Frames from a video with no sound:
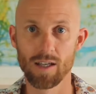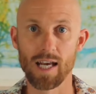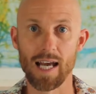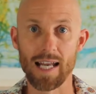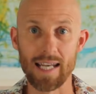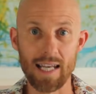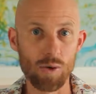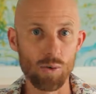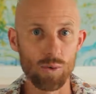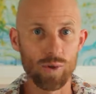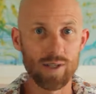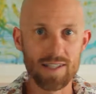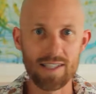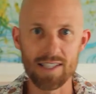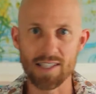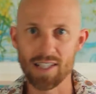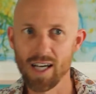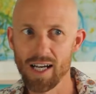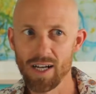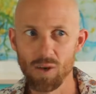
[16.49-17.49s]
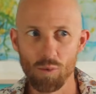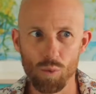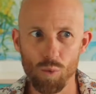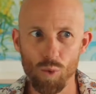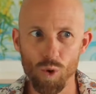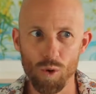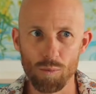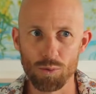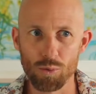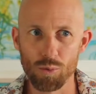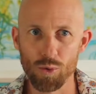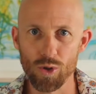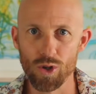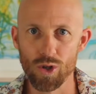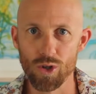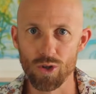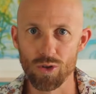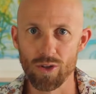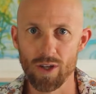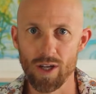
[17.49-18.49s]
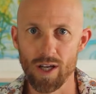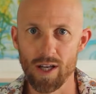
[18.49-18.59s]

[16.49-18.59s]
And now we're in this kind of warped world